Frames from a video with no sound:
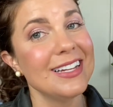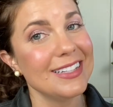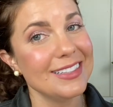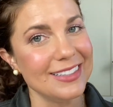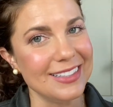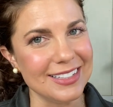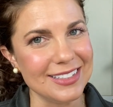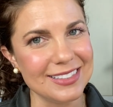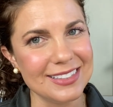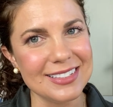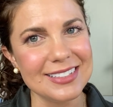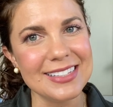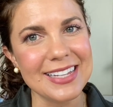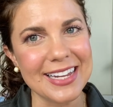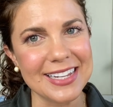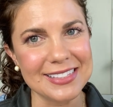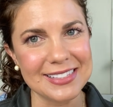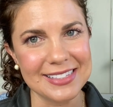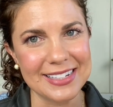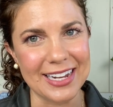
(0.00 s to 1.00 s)
This is
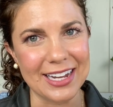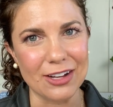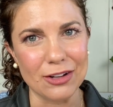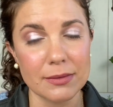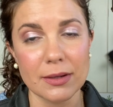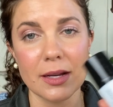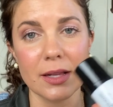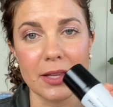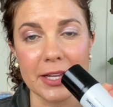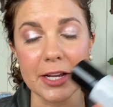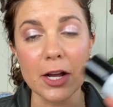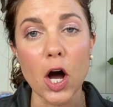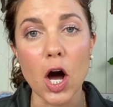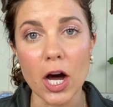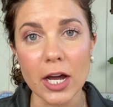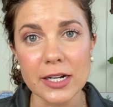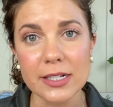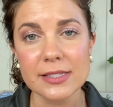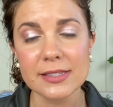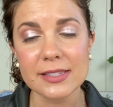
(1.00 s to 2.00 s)
hands down, like
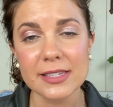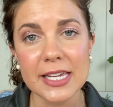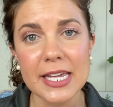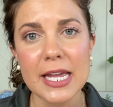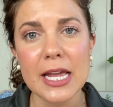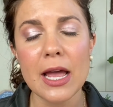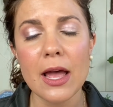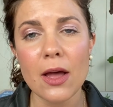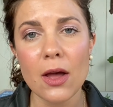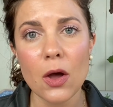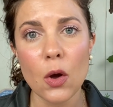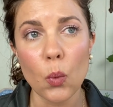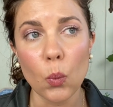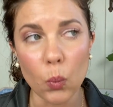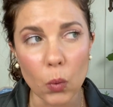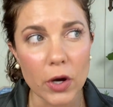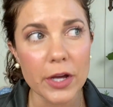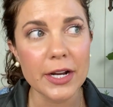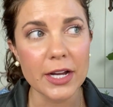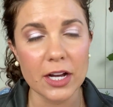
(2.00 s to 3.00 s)
honestly,
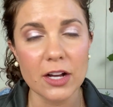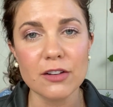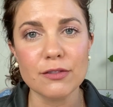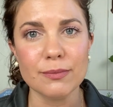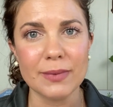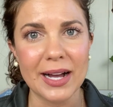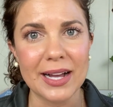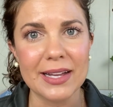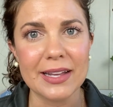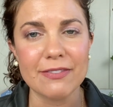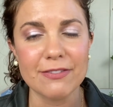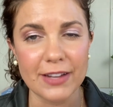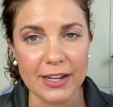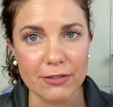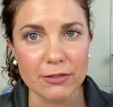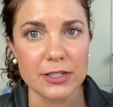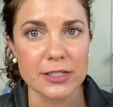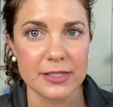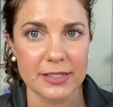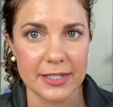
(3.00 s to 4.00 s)
one of my
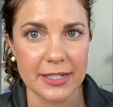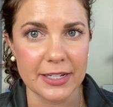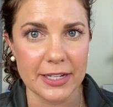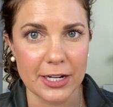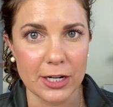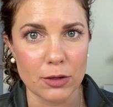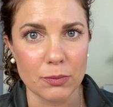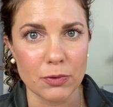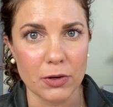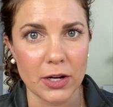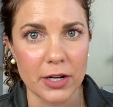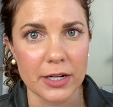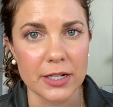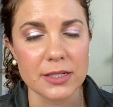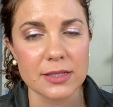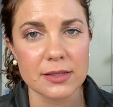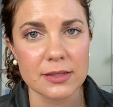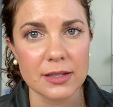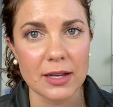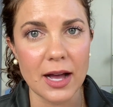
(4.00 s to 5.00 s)
favorite skincare
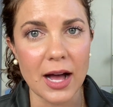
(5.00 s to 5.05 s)
products.